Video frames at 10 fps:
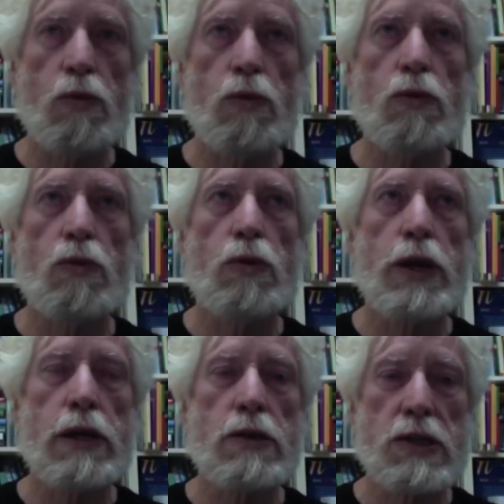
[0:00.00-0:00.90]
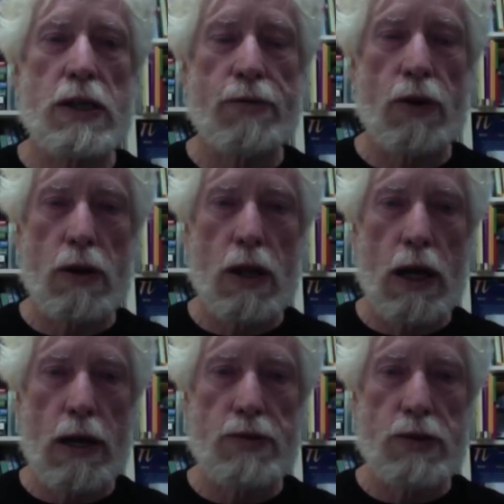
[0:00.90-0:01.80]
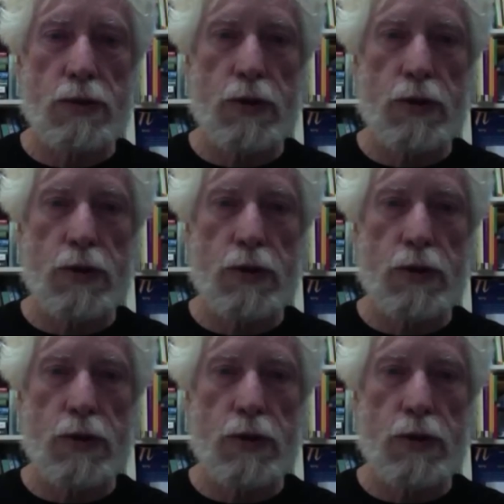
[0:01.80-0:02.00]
reconceive our lives so